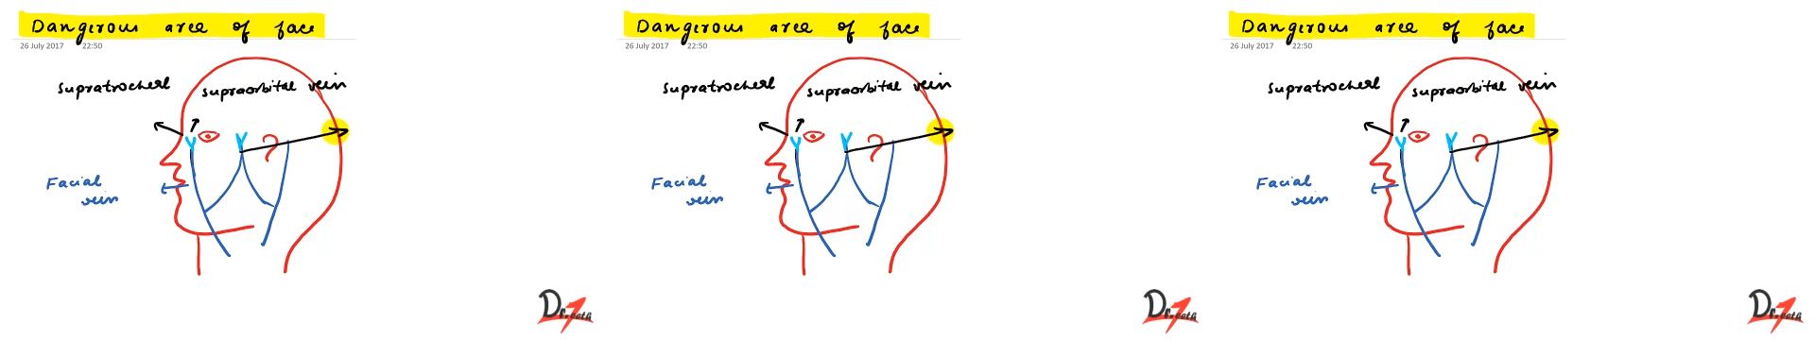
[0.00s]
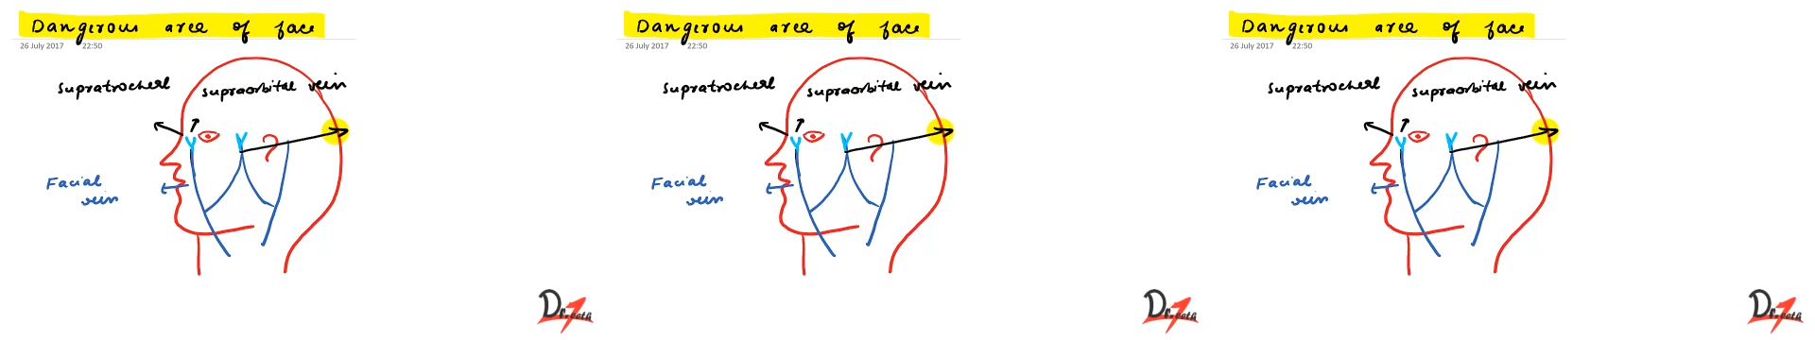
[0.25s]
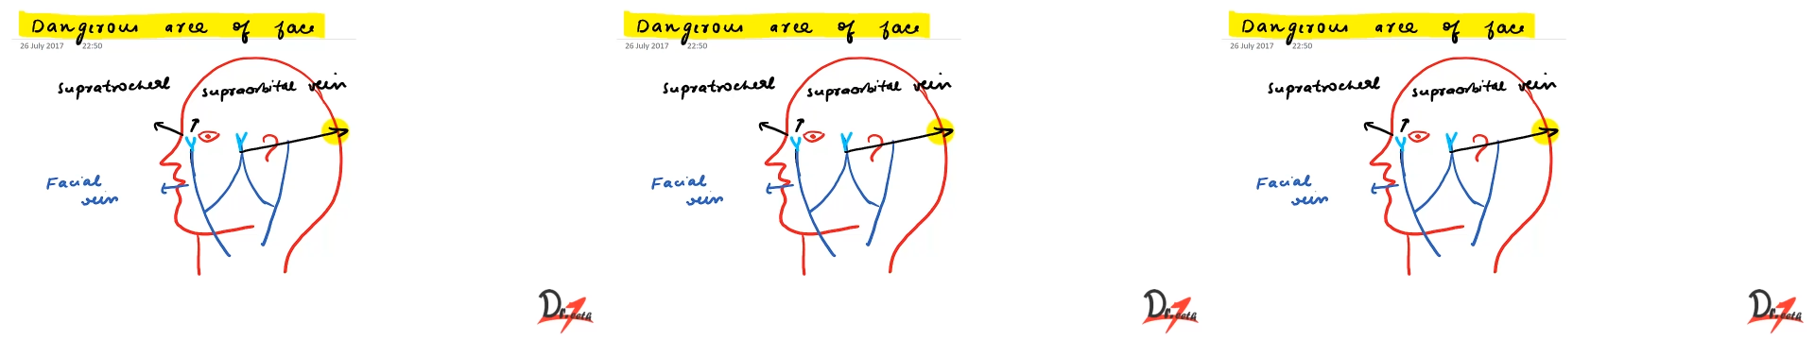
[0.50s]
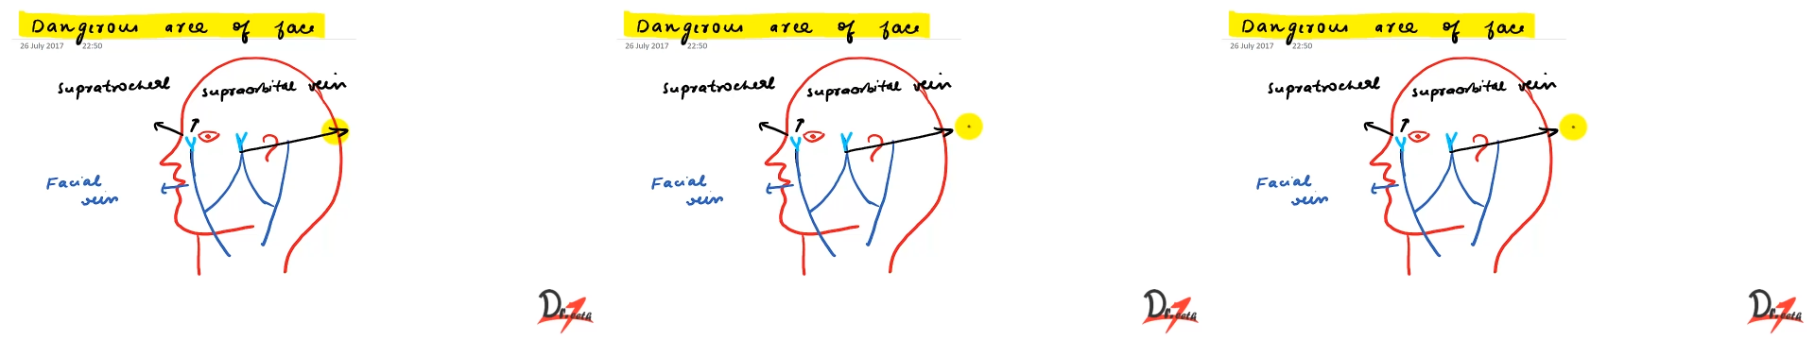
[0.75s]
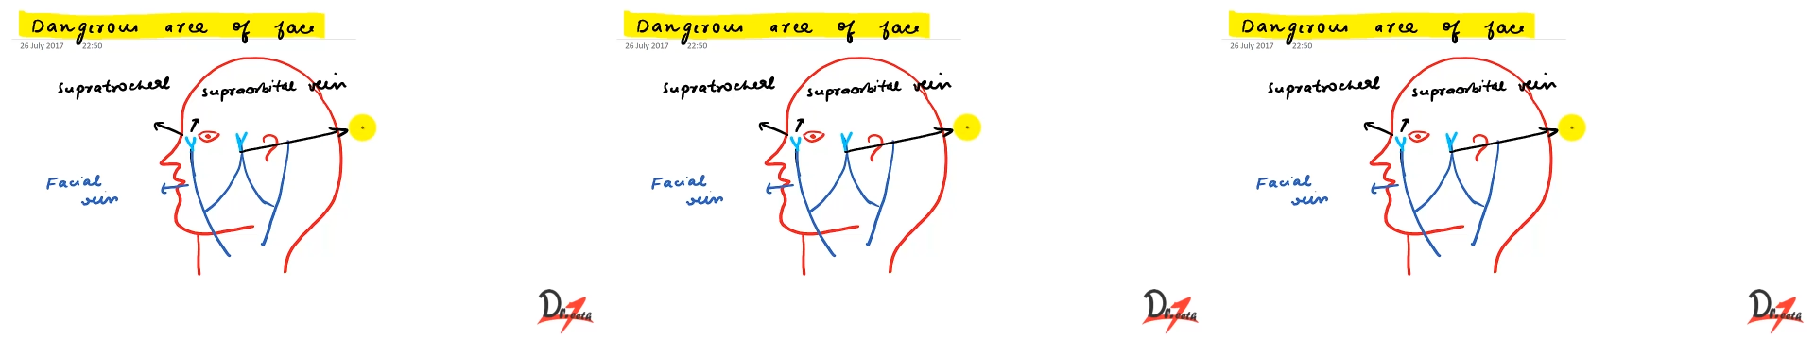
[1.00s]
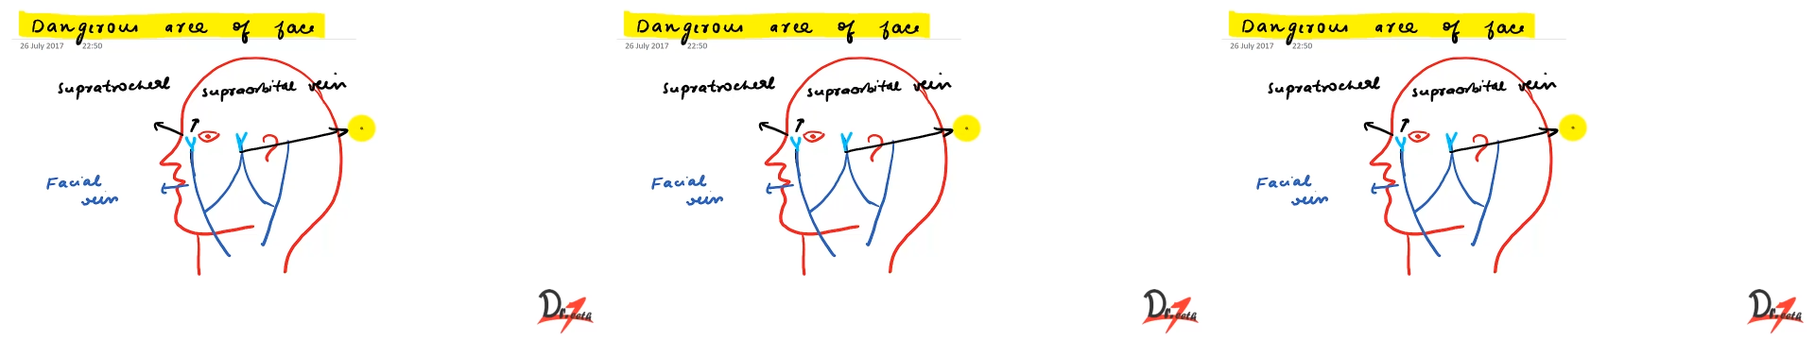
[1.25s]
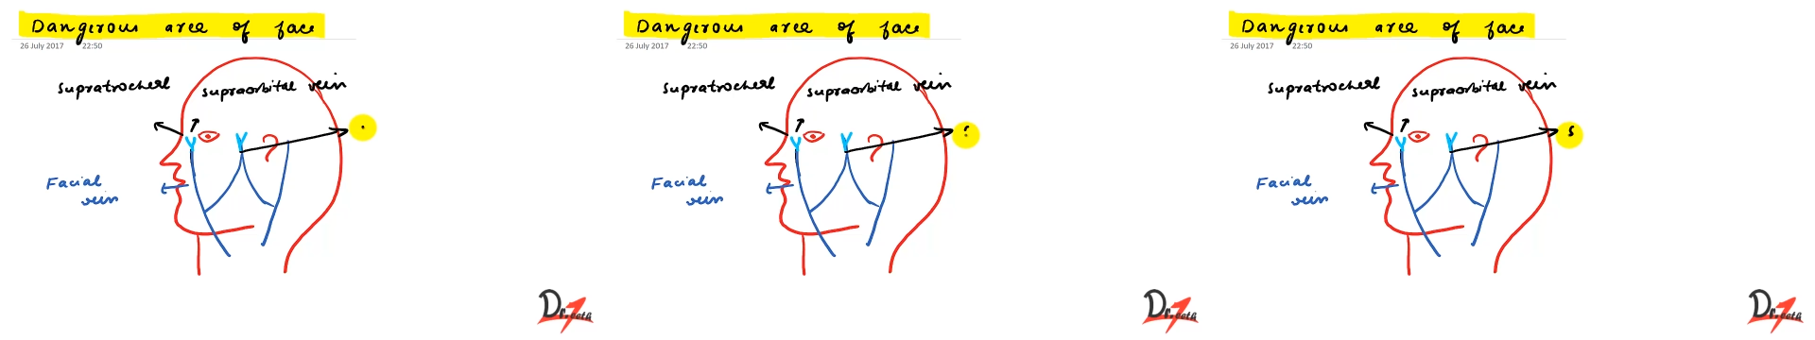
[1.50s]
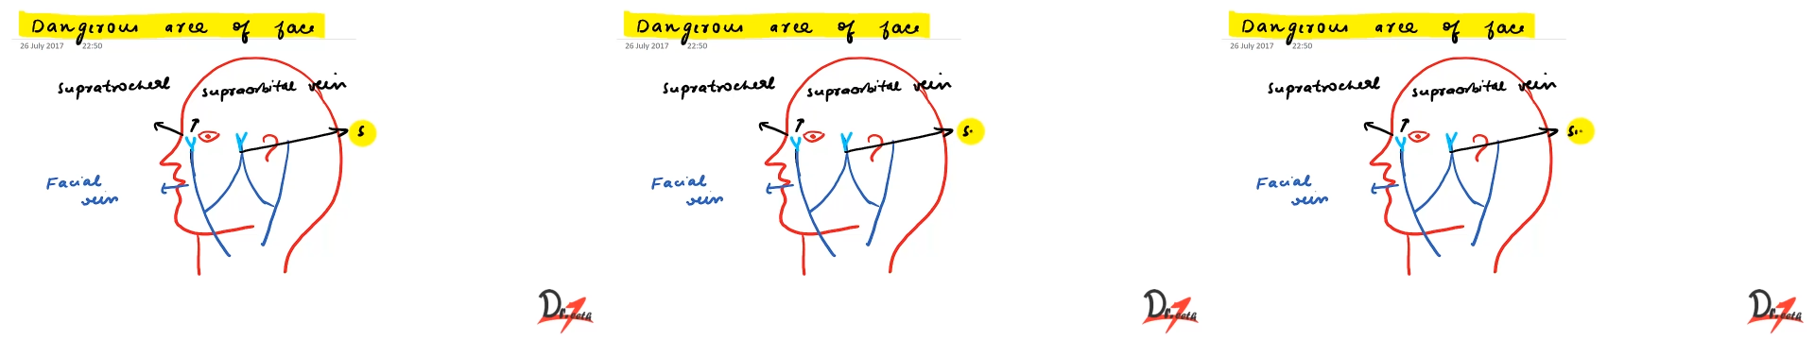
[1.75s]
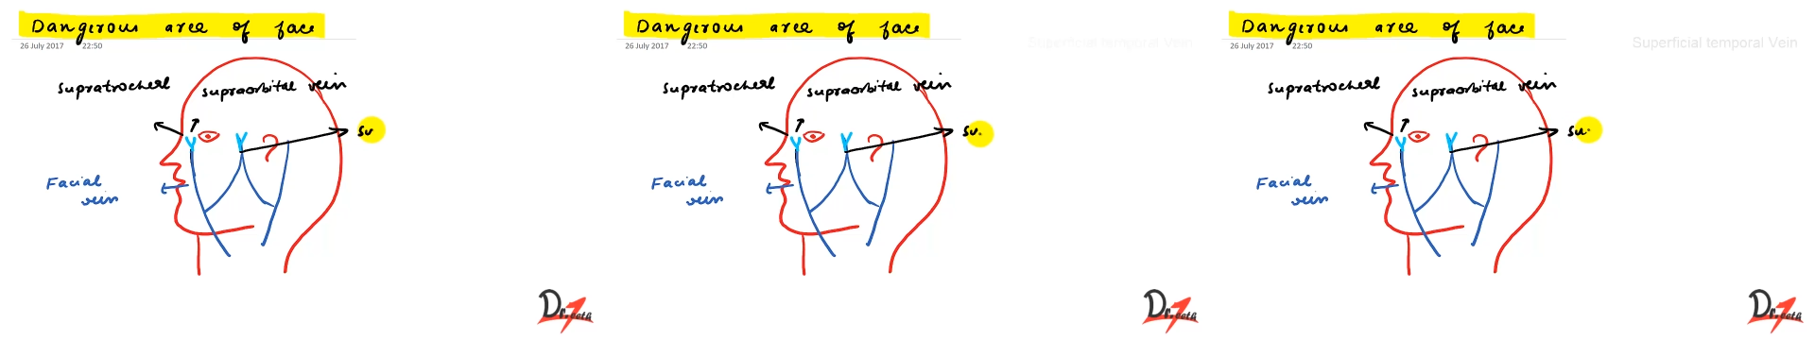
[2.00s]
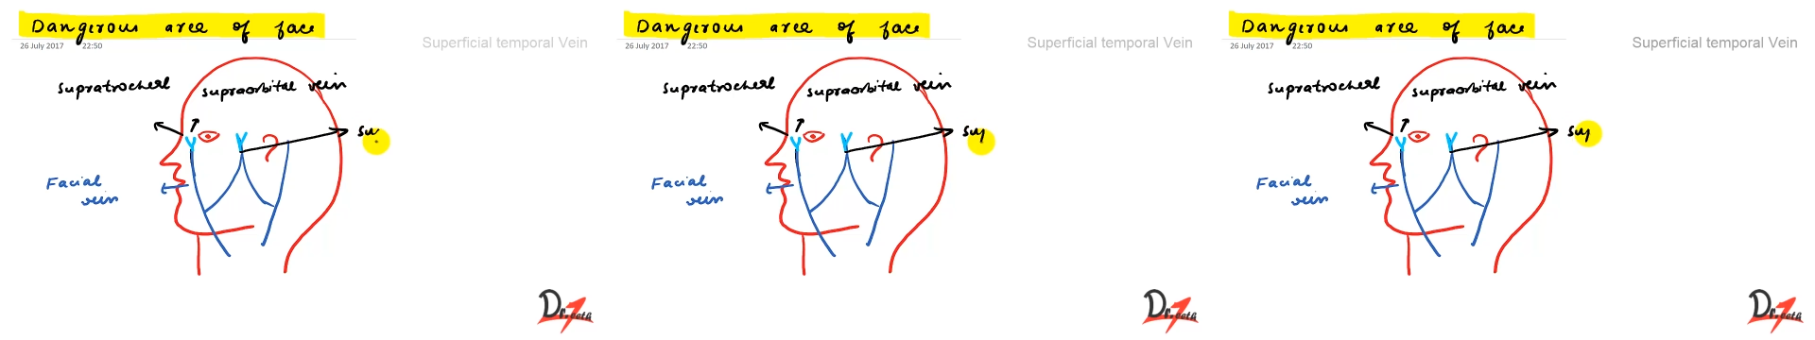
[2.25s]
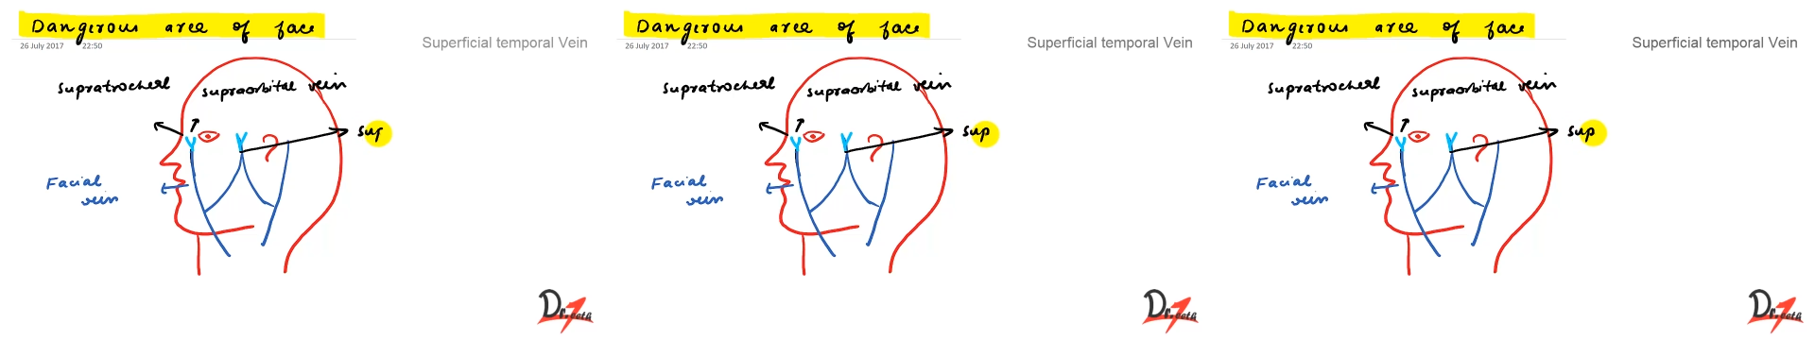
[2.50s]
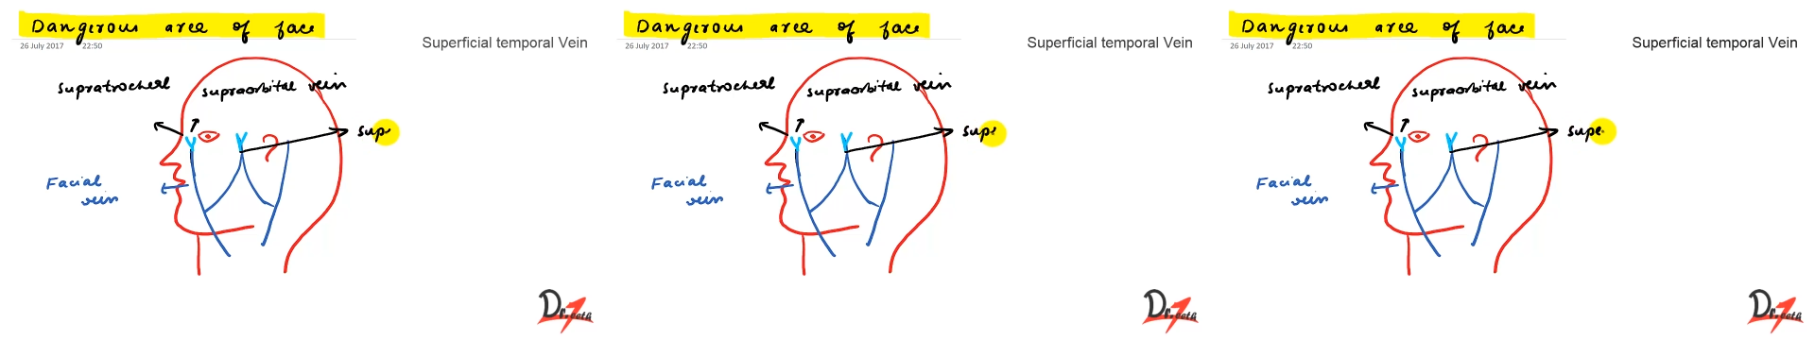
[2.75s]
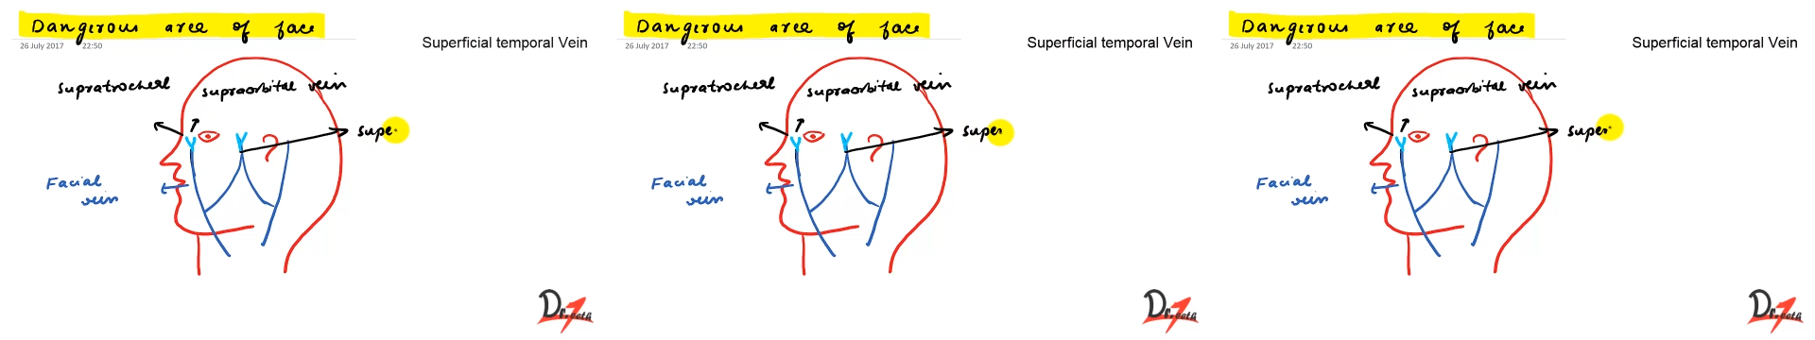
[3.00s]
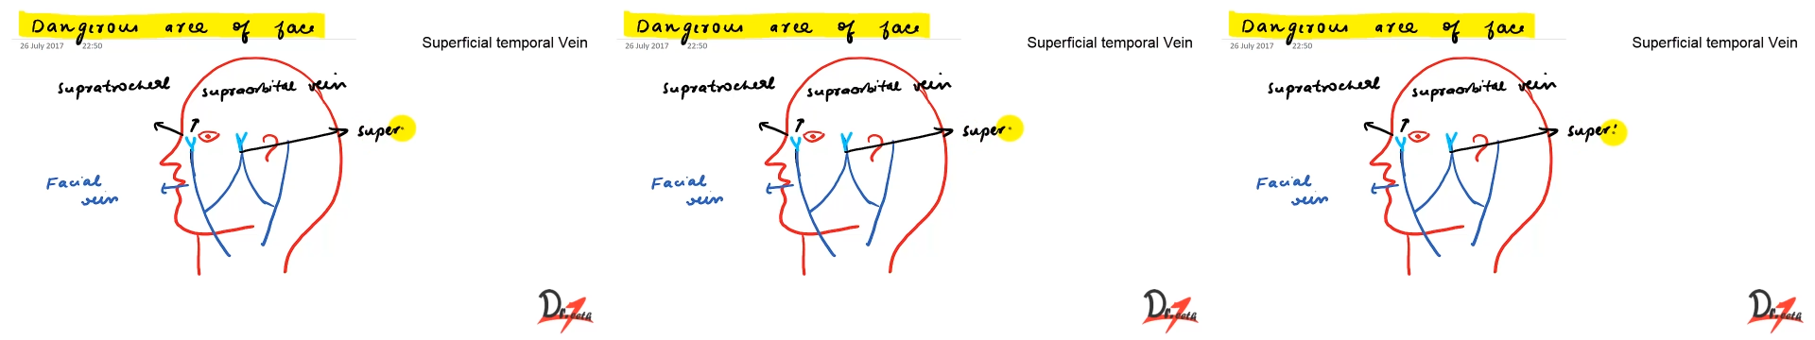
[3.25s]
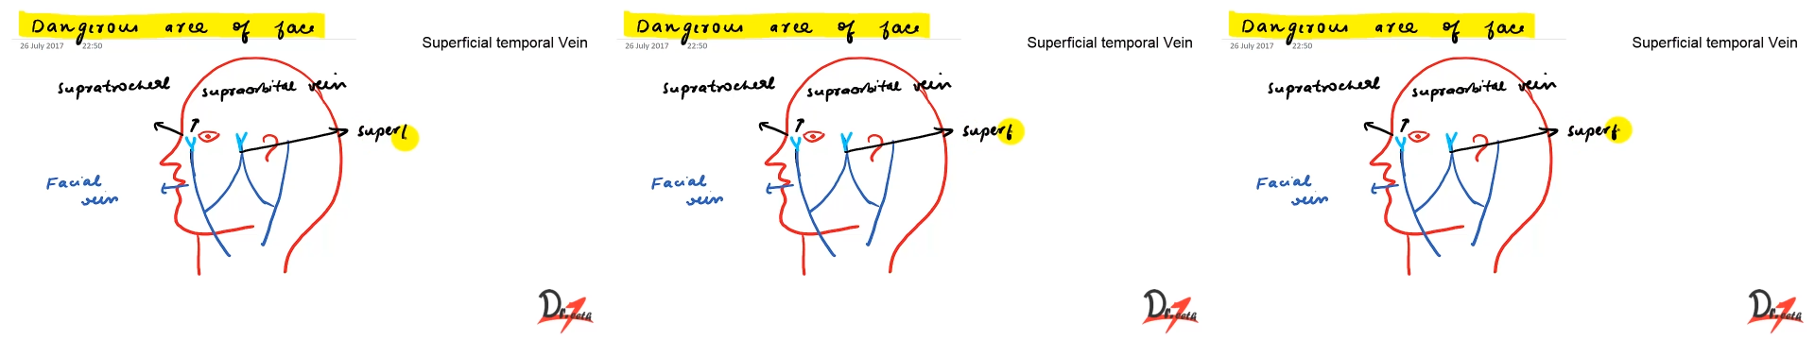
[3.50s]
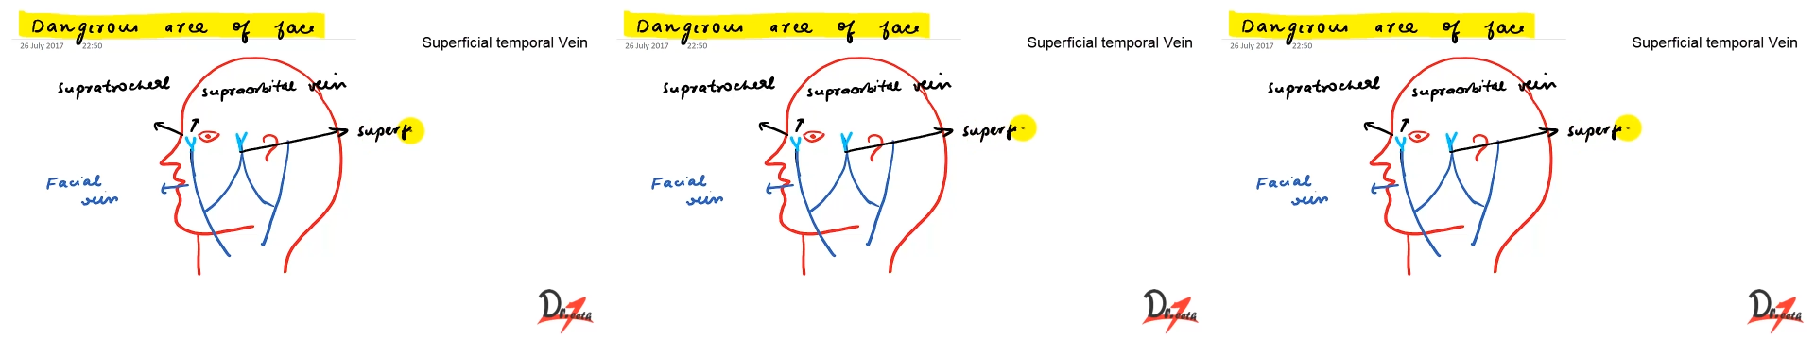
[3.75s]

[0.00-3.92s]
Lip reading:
No face is visible, so there are no lips to read.